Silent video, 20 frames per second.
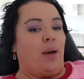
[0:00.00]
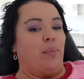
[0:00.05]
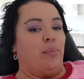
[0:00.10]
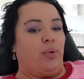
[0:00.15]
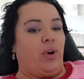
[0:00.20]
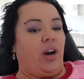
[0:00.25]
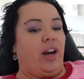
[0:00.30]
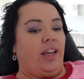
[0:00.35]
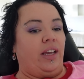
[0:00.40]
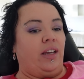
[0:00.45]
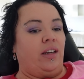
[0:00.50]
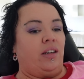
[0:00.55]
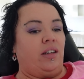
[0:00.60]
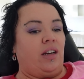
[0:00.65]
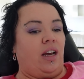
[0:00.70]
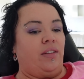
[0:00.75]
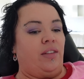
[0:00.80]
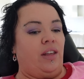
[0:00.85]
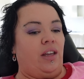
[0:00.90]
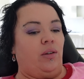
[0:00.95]
break,
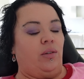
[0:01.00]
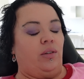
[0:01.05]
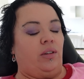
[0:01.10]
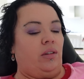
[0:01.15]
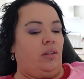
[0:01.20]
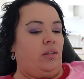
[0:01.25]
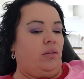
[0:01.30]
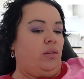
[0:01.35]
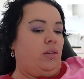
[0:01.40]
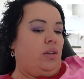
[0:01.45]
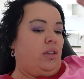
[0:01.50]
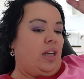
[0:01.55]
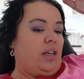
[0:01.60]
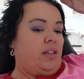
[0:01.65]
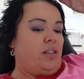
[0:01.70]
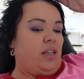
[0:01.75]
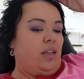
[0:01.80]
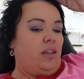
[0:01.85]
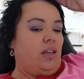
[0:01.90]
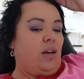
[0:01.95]
I think they
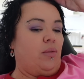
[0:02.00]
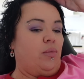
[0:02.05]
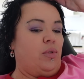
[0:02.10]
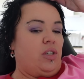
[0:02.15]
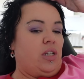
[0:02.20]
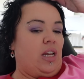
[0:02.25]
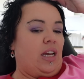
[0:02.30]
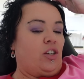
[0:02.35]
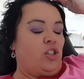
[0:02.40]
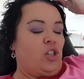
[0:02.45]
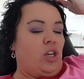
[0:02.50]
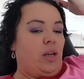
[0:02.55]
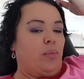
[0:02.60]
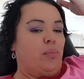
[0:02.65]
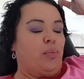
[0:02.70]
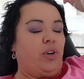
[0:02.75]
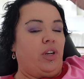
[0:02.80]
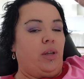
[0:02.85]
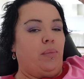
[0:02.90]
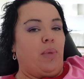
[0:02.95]
said that was actually a
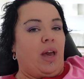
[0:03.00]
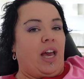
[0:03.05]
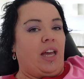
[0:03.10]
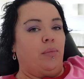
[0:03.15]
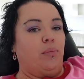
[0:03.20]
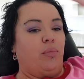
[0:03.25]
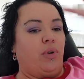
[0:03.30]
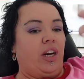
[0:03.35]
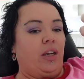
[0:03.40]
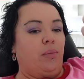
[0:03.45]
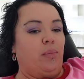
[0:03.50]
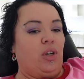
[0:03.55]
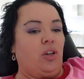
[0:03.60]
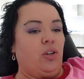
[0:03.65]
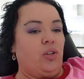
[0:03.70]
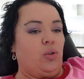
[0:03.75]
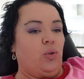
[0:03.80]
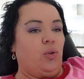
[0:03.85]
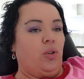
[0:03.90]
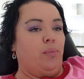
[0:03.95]
pretty bad break
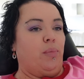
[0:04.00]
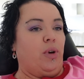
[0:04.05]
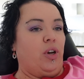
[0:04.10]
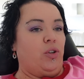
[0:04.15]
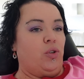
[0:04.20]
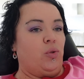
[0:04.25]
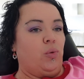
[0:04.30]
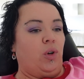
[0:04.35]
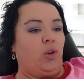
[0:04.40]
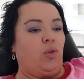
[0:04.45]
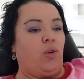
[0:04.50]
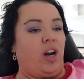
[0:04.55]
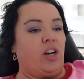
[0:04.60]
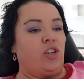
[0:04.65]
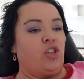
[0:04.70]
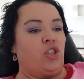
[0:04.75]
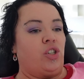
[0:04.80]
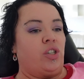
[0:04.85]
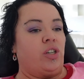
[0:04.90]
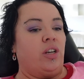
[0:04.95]
because all the bones were
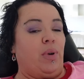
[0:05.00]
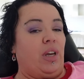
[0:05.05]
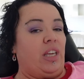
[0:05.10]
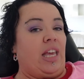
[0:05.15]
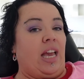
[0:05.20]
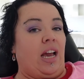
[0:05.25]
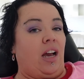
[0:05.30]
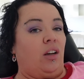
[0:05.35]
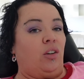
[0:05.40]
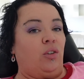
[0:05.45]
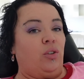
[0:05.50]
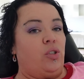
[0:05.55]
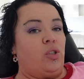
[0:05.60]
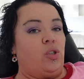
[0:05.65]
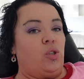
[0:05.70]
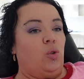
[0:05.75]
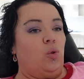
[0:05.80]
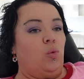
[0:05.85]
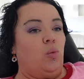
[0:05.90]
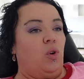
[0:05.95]
crushed. But yeah, I could
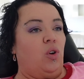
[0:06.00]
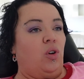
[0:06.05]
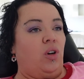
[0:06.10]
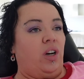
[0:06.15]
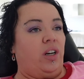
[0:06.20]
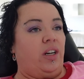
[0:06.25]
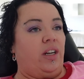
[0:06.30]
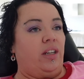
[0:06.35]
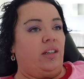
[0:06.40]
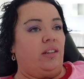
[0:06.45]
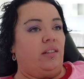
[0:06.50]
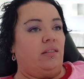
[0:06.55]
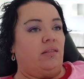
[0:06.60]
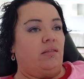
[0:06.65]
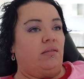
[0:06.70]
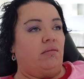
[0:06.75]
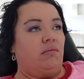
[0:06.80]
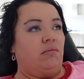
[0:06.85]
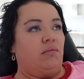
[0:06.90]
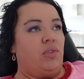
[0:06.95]
still walk on it.
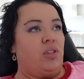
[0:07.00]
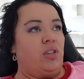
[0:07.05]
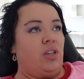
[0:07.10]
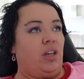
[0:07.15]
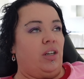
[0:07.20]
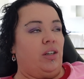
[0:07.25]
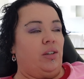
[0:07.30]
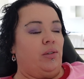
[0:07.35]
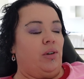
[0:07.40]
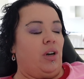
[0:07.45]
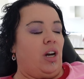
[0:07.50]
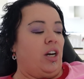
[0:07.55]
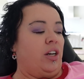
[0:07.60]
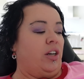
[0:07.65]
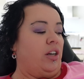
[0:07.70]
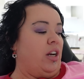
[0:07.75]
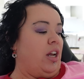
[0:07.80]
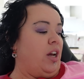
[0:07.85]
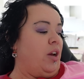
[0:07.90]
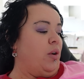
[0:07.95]
So I
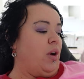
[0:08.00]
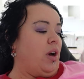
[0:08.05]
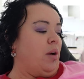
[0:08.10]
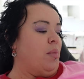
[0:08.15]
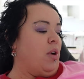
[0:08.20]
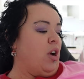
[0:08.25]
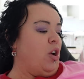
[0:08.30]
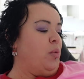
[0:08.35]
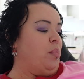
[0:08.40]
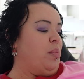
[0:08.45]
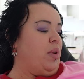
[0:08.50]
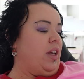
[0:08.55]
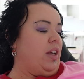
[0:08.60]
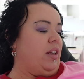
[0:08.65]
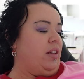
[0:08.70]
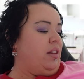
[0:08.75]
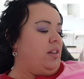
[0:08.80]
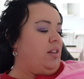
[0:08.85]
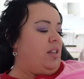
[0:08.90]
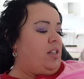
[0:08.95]
don't know. I'm
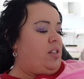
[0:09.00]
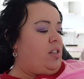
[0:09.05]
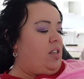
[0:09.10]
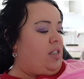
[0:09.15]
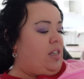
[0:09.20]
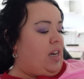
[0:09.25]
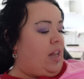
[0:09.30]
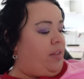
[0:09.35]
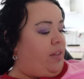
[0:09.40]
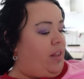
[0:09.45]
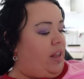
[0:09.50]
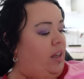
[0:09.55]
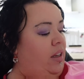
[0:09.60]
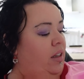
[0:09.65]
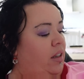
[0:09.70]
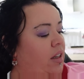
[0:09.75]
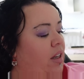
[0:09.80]
hoping this is nothing.